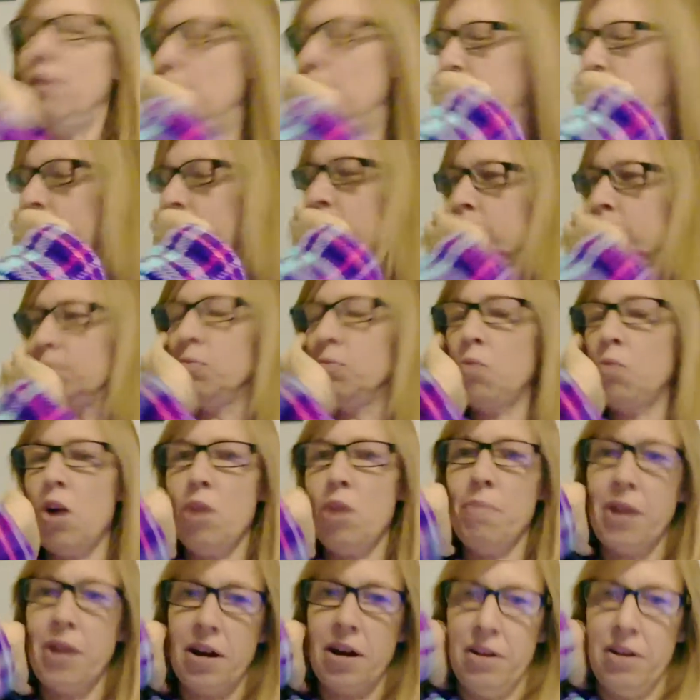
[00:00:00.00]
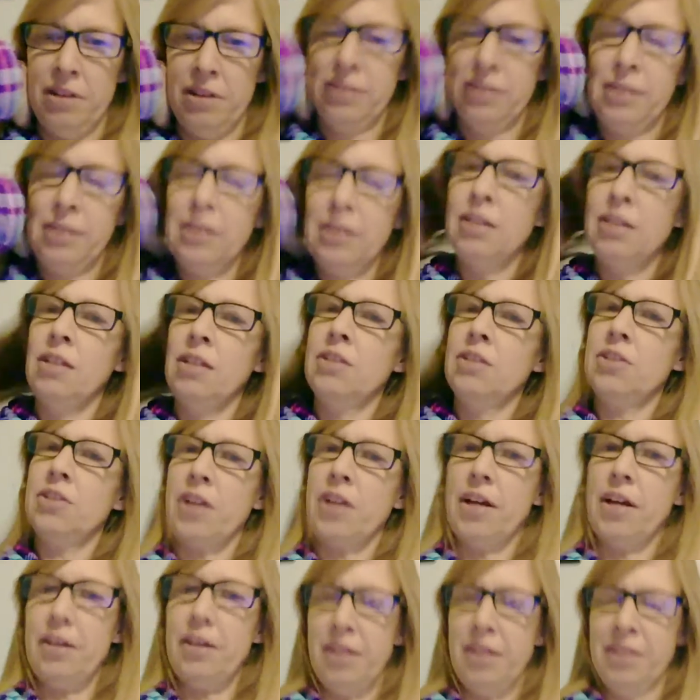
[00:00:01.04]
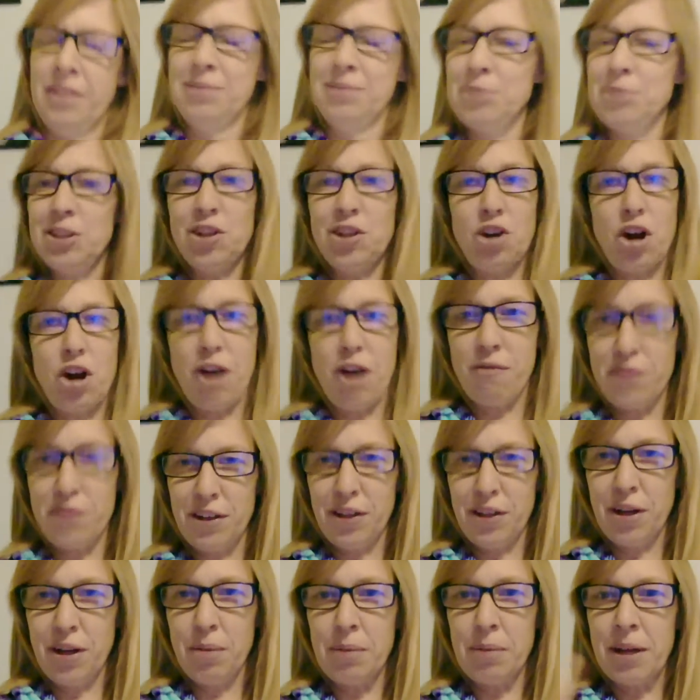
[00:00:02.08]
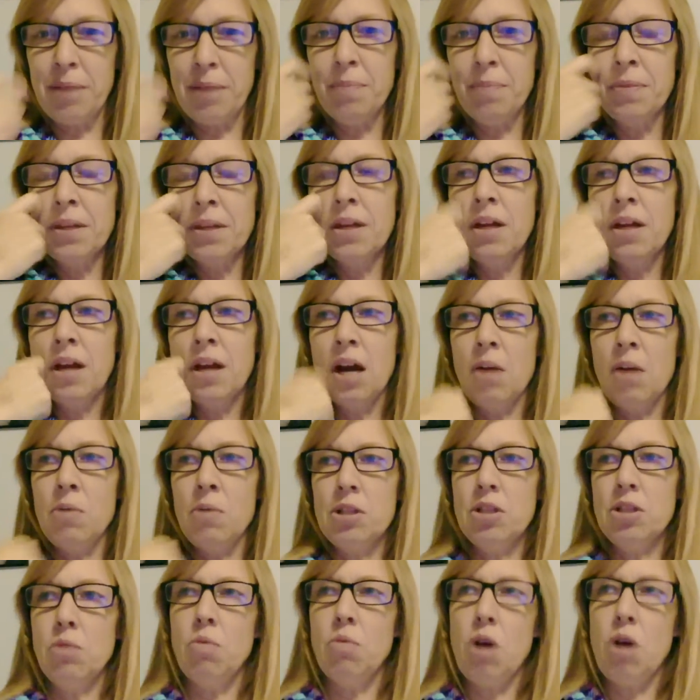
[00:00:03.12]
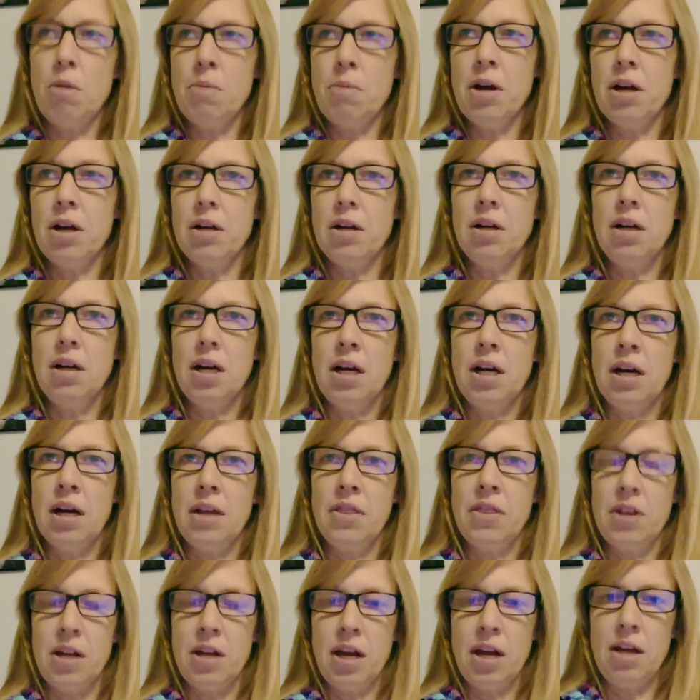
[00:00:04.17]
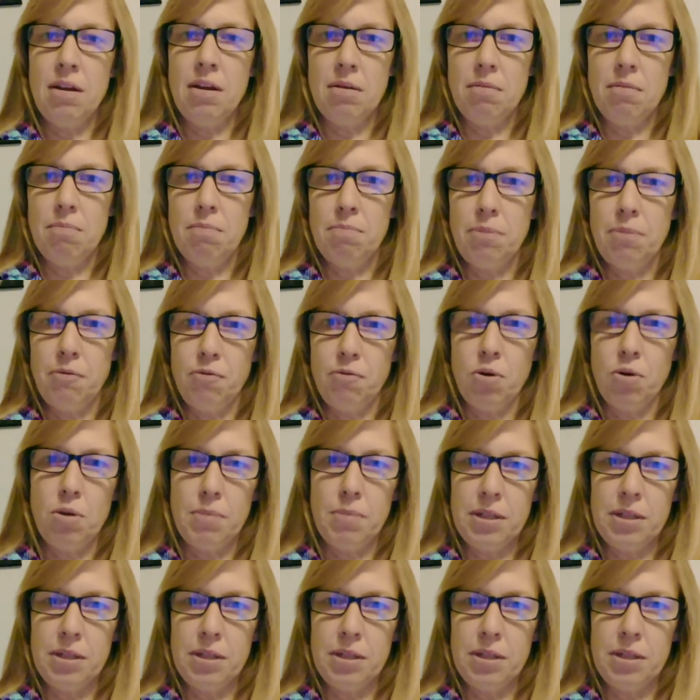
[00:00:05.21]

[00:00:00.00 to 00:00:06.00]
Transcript: Walmart. Sorry, still coughing a little bit. I went to Walmart the night before my